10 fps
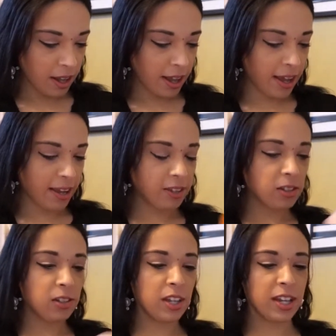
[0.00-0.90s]
is
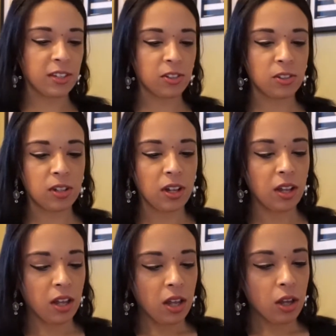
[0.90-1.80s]
this
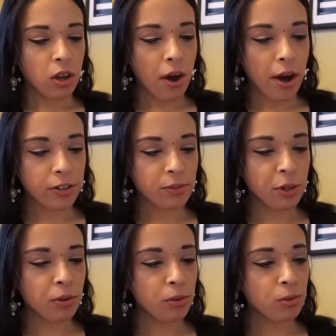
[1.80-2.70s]

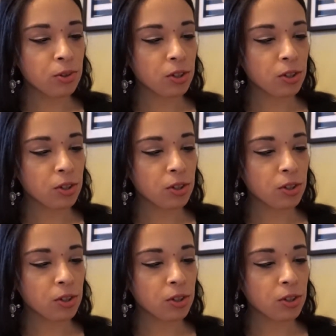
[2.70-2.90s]
Cosmos